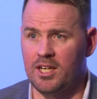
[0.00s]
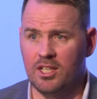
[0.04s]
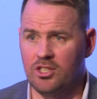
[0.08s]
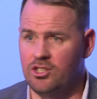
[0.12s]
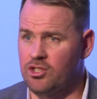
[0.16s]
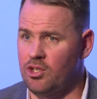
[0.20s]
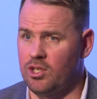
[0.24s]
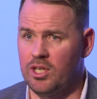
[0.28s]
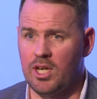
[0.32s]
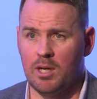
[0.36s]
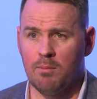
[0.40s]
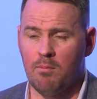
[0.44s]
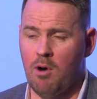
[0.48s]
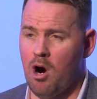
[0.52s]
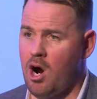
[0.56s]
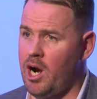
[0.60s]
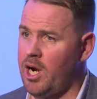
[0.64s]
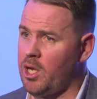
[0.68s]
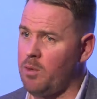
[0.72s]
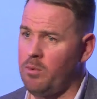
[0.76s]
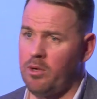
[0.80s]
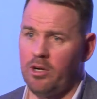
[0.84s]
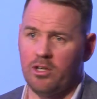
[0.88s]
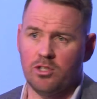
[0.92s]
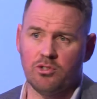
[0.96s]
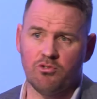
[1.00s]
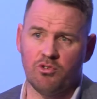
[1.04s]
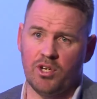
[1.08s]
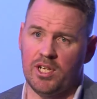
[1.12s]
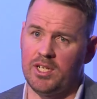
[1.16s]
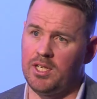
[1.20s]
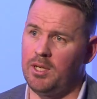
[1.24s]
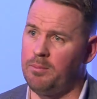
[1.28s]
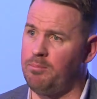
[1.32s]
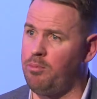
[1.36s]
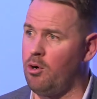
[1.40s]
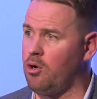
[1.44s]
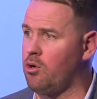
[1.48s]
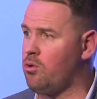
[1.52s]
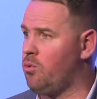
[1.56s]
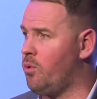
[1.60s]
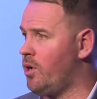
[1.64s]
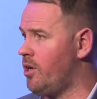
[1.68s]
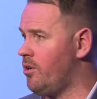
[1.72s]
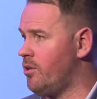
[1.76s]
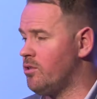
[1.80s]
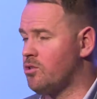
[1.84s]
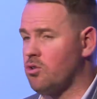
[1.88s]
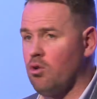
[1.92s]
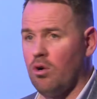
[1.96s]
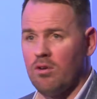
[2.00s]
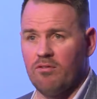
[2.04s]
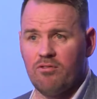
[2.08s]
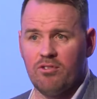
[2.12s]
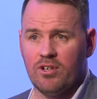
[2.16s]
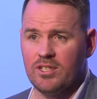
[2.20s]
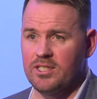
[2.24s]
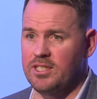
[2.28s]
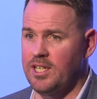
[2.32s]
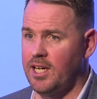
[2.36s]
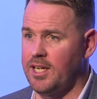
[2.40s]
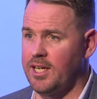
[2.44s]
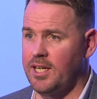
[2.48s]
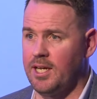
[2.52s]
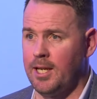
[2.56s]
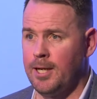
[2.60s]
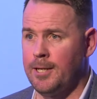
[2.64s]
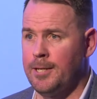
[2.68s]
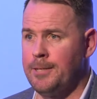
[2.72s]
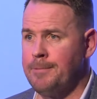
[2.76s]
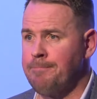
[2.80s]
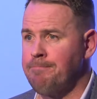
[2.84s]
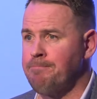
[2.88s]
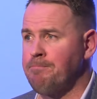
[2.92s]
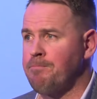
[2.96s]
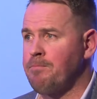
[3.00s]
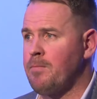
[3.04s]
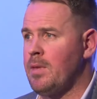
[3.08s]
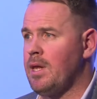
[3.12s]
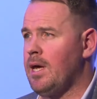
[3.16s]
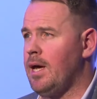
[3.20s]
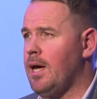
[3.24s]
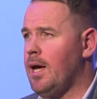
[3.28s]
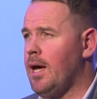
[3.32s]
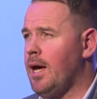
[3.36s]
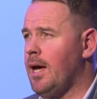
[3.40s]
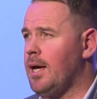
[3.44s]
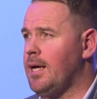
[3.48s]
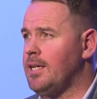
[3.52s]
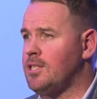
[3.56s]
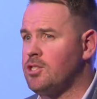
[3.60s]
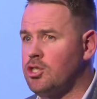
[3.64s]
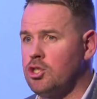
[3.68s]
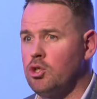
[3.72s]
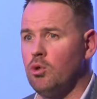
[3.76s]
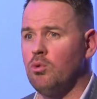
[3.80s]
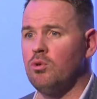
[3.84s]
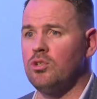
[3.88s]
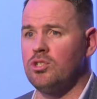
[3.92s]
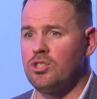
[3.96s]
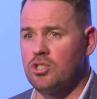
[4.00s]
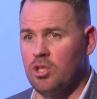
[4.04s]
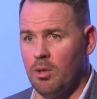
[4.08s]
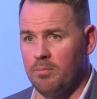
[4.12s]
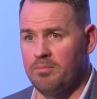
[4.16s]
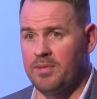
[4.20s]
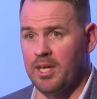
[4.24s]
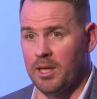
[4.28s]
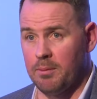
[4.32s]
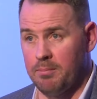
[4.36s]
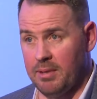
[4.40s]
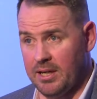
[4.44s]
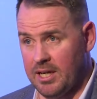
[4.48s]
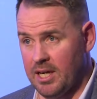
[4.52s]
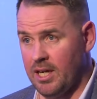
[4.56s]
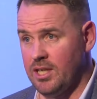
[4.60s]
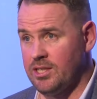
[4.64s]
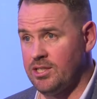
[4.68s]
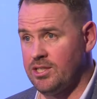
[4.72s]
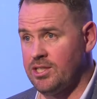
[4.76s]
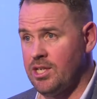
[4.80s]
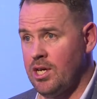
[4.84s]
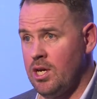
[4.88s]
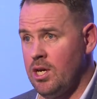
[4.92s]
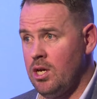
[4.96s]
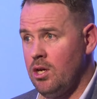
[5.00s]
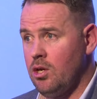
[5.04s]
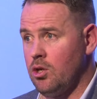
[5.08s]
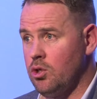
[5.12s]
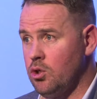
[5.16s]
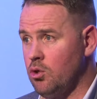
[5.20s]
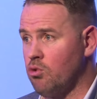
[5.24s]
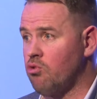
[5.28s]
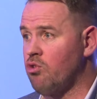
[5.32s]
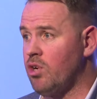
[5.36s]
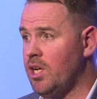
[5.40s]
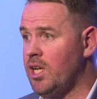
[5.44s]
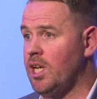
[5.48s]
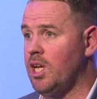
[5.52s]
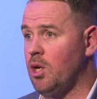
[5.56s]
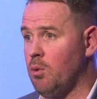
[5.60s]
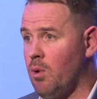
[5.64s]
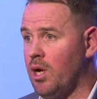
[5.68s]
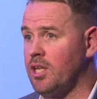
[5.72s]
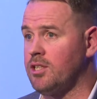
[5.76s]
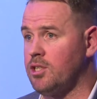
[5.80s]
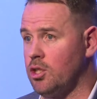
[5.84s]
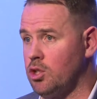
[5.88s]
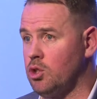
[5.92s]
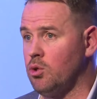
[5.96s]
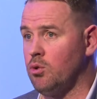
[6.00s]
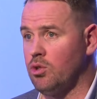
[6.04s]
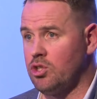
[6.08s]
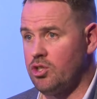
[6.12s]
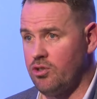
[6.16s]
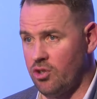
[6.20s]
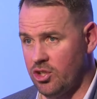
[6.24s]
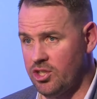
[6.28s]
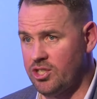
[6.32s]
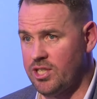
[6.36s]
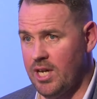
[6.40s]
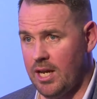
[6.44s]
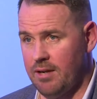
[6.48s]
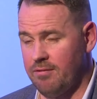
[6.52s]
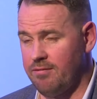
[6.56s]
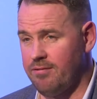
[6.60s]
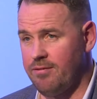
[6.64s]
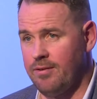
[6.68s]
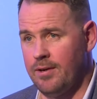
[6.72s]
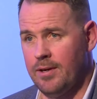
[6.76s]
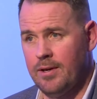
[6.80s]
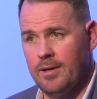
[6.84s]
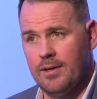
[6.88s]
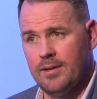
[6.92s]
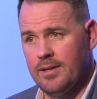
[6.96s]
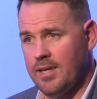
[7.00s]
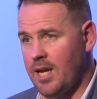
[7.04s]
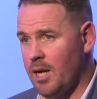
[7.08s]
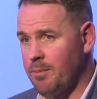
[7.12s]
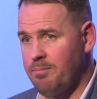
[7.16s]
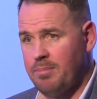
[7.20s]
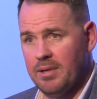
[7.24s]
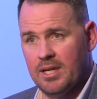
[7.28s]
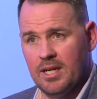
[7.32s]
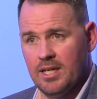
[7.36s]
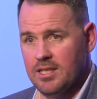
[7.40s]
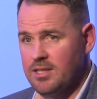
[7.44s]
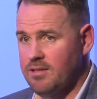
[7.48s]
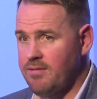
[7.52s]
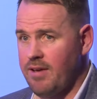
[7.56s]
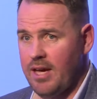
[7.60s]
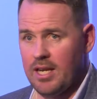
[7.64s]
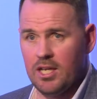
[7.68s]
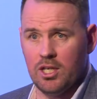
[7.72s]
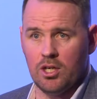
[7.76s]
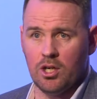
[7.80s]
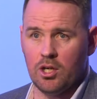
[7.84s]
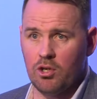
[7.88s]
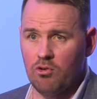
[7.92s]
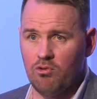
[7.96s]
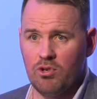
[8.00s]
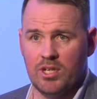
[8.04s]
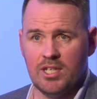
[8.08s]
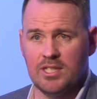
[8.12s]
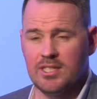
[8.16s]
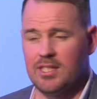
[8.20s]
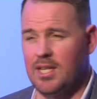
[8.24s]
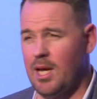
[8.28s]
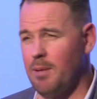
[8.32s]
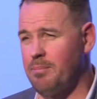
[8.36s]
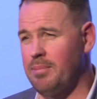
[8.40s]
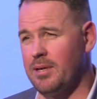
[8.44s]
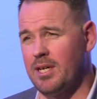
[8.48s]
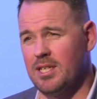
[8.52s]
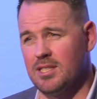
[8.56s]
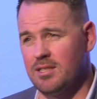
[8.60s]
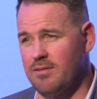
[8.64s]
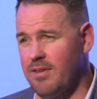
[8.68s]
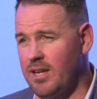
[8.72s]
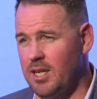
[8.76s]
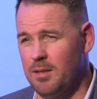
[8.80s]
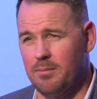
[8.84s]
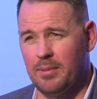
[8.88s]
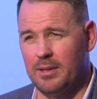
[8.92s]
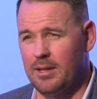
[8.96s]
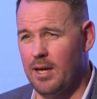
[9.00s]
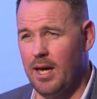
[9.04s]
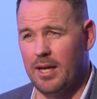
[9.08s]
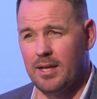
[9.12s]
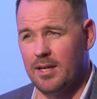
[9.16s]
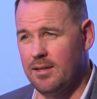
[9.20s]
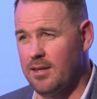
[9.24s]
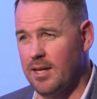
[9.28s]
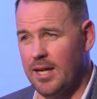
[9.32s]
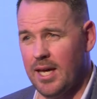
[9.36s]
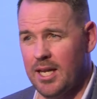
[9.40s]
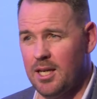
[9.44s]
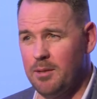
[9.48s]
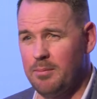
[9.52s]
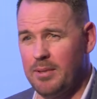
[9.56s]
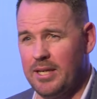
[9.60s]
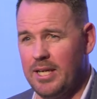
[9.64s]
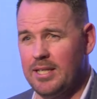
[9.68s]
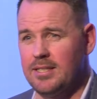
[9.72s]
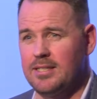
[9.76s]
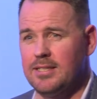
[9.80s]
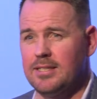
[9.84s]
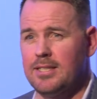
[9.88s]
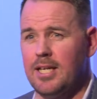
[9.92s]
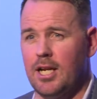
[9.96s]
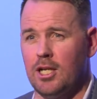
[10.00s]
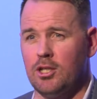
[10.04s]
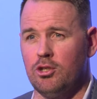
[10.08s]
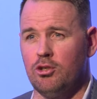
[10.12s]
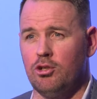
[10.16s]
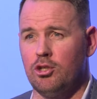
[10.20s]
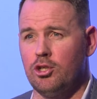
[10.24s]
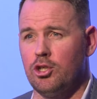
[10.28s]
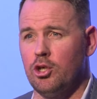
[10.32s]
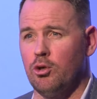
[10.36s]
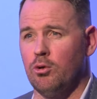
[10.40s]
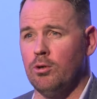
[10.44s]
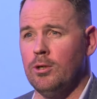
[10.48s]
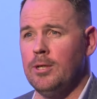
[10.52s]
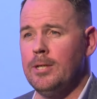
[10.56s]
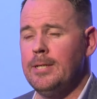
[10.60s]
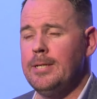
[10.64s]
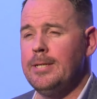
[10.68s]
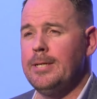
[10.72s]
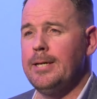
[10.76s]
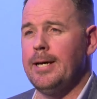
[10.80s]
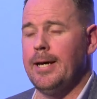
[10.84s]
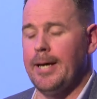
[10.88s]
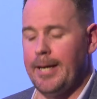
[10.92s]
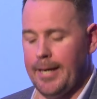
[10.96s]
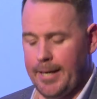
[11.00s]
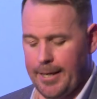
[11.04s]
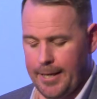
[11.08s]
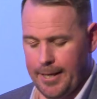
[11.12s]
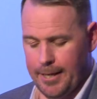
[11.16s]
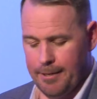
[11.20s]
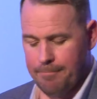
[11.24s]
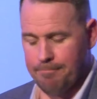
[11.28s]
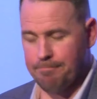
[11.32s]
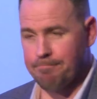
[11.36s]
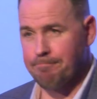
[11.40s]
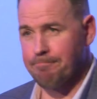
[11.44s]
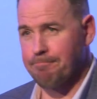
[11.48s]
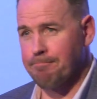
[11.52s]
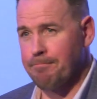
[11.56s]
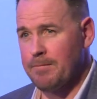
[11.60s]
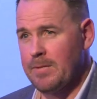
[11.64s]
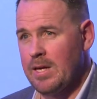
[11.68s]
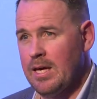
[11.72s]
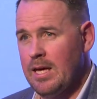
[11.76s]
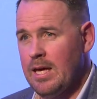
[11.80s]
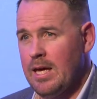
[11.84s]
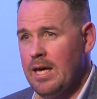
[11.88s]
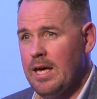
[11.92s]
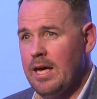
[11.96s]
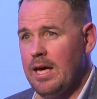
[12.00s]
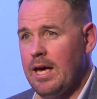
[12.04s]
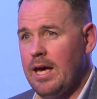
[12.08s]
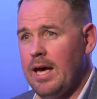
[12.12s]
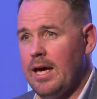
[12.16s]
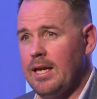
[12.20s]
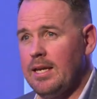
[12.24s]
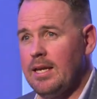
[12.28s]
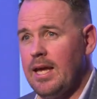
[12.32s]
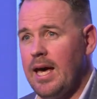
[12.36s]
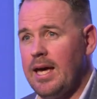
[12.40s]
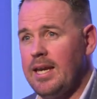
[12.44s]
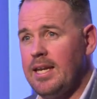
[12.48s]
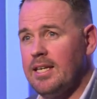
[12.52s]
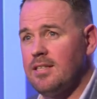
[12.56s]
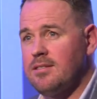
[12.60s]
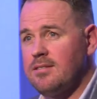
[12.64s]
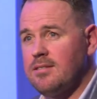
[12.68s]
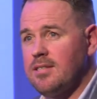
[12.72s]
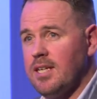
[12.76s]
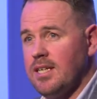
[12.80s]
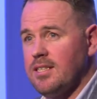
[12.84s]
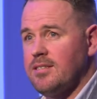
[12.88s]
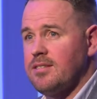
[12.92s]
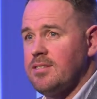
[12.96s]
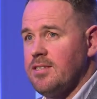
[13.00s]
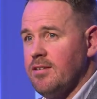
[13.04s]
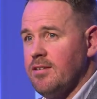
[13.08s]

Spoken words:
on a Sunday morning, whether it's reading a book, whether it's going for a cycle, it's doing something because you really want to do it yourself, not because of any other reason, not because of anything anybody else is telling you to do. And it's